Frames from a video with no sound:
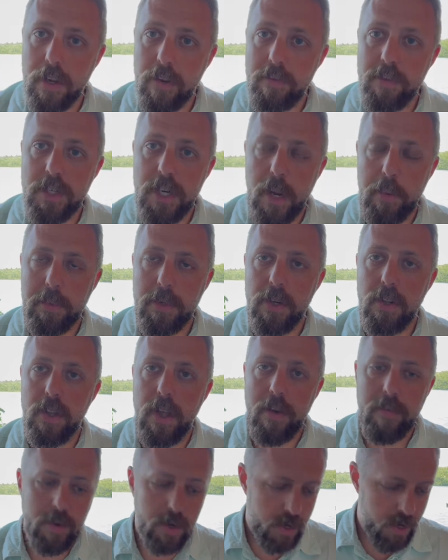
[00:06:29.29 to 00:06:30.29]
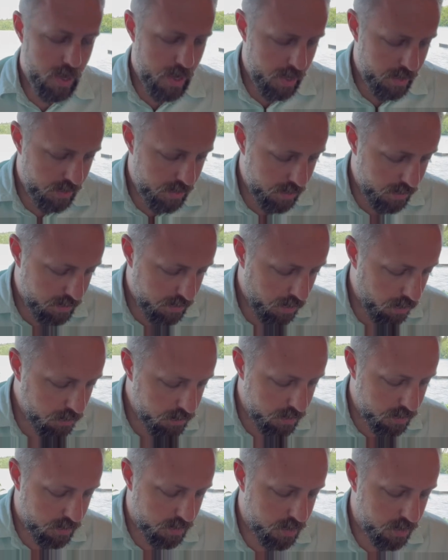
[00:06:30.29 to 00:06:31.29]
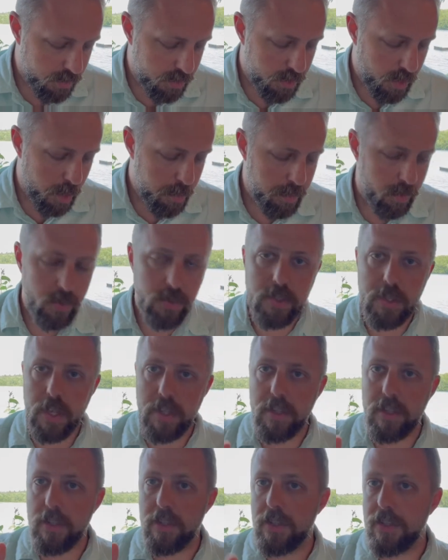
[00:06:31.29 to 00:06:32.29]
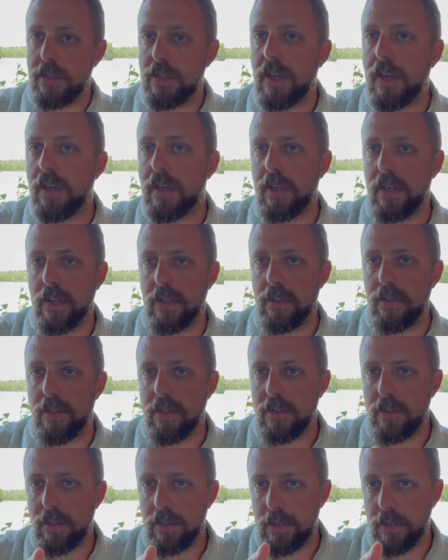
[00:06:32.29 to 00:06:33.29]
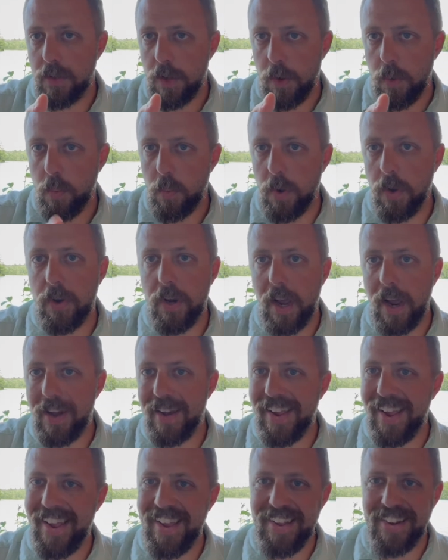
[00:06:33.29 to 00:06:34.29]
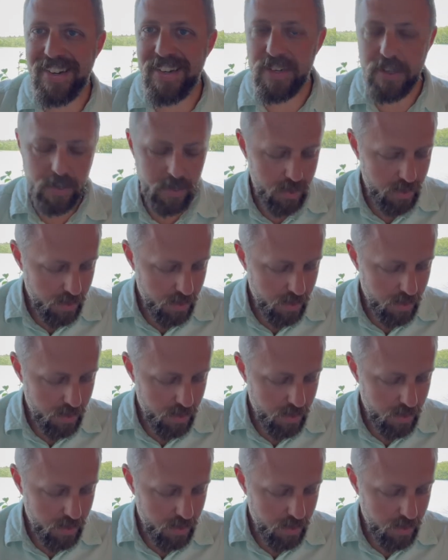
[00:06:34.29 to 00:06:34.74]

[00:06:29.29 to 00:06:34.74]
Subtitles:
of chapter 11, and he tells his disciples that this sickness, this will not end,